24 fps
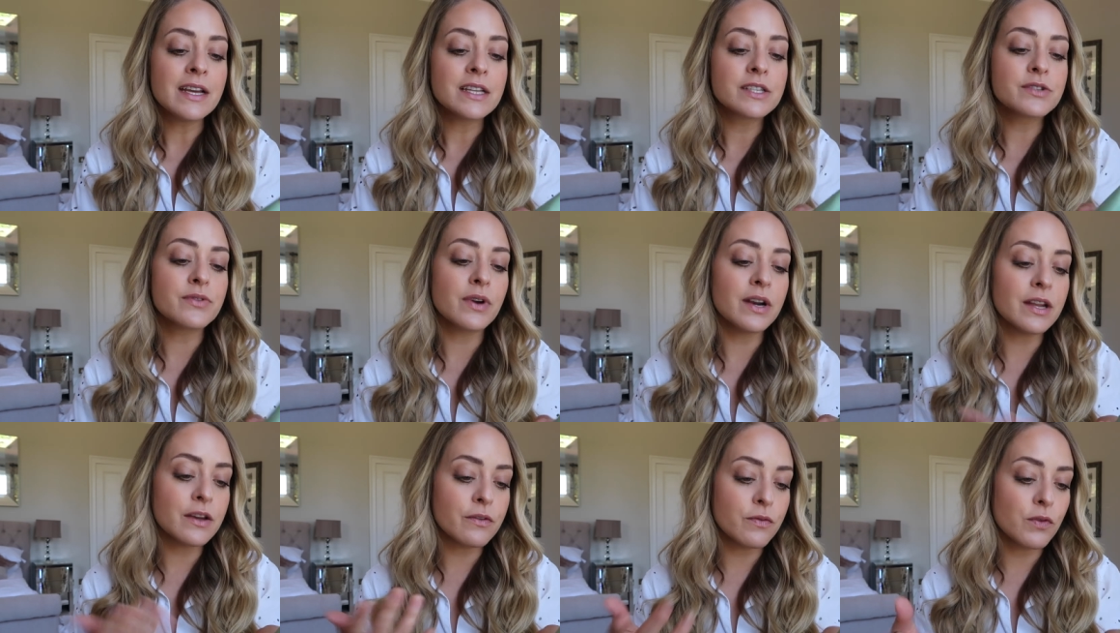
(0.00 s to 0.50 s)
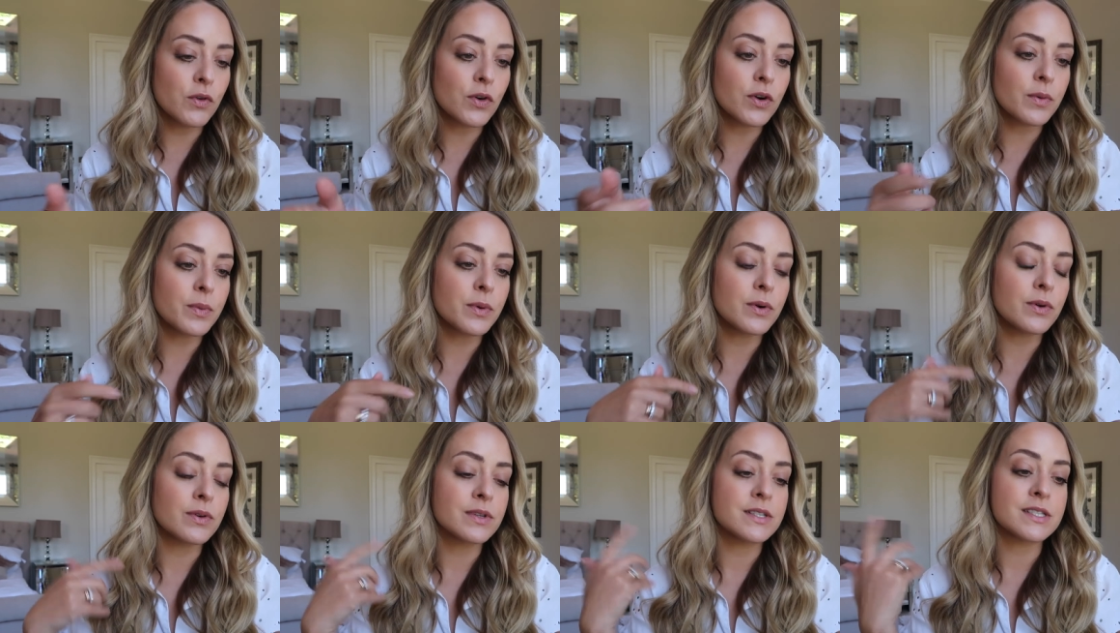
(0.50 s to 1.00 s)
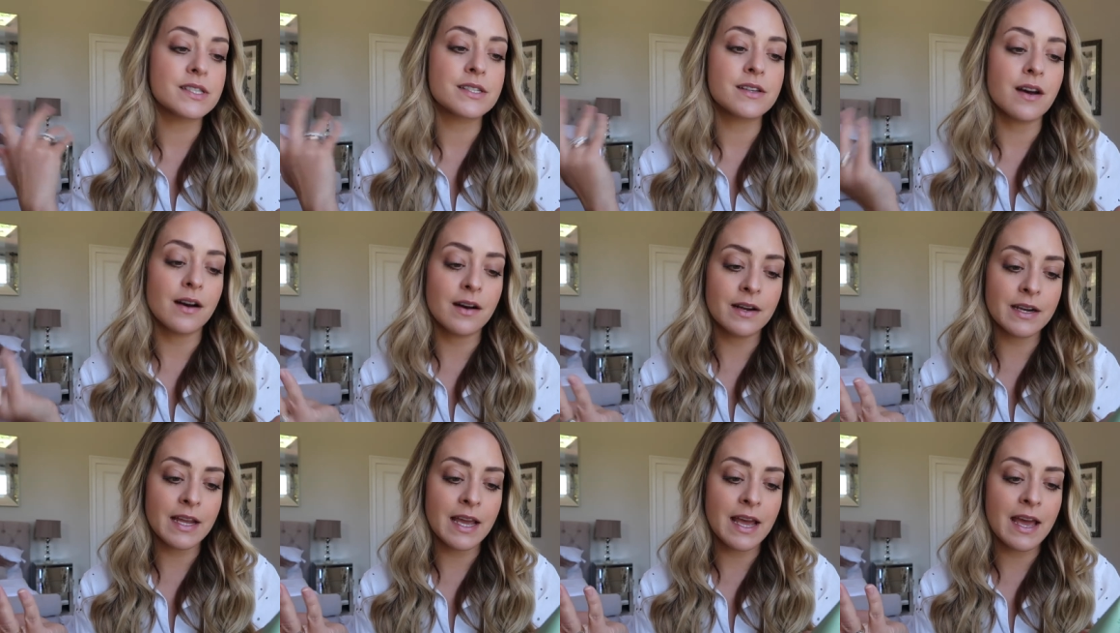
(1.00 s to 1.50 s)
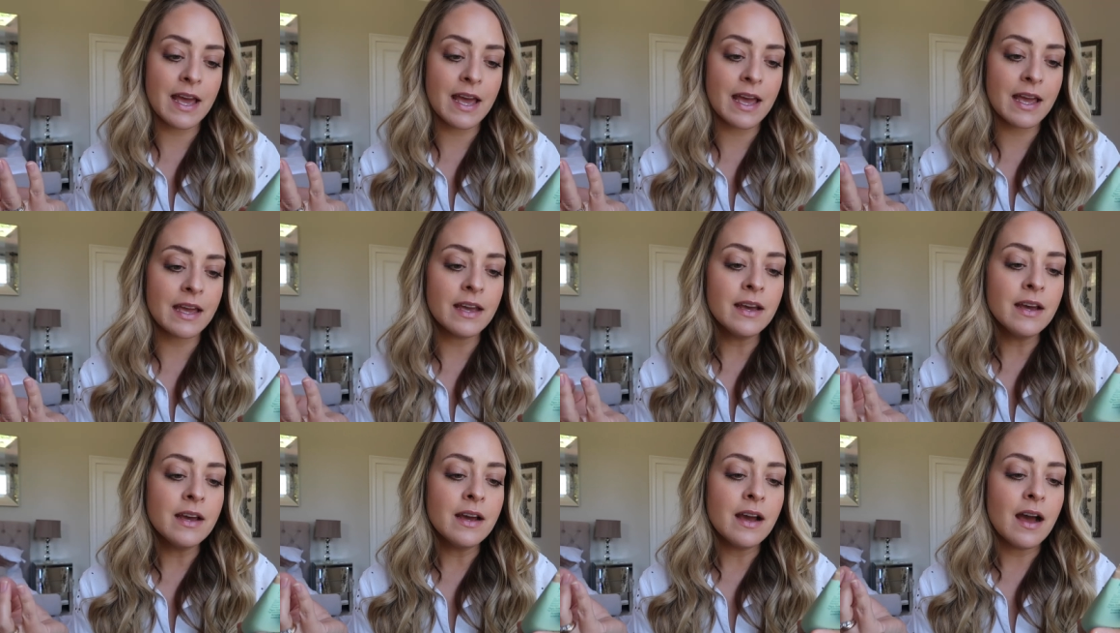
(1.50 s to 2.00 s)
It's really affordable because it's
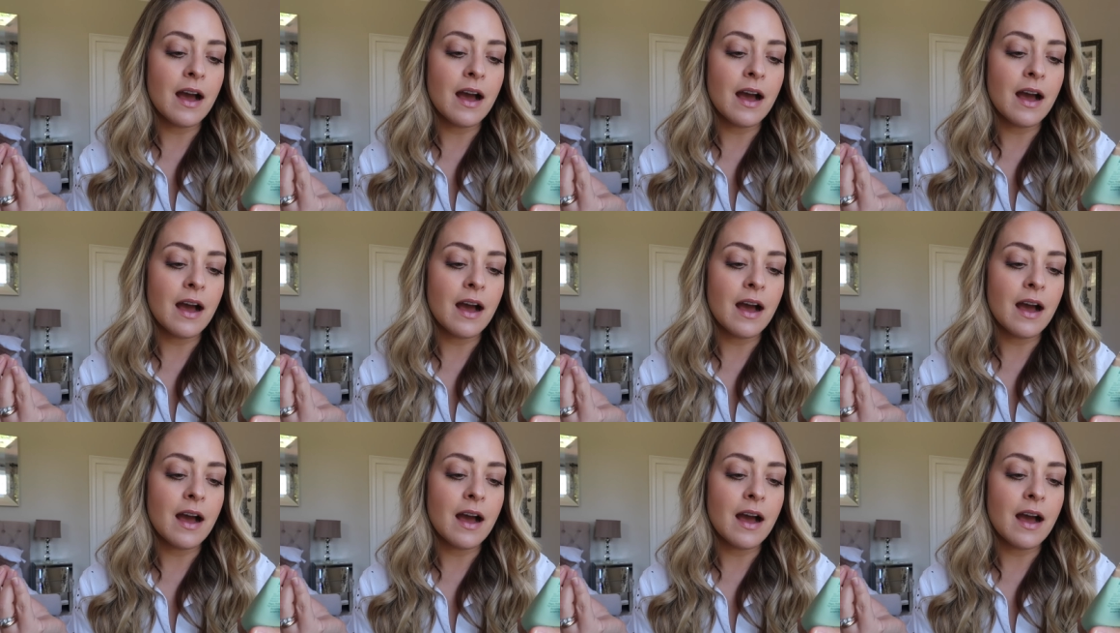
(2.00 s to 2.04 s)
Garnier.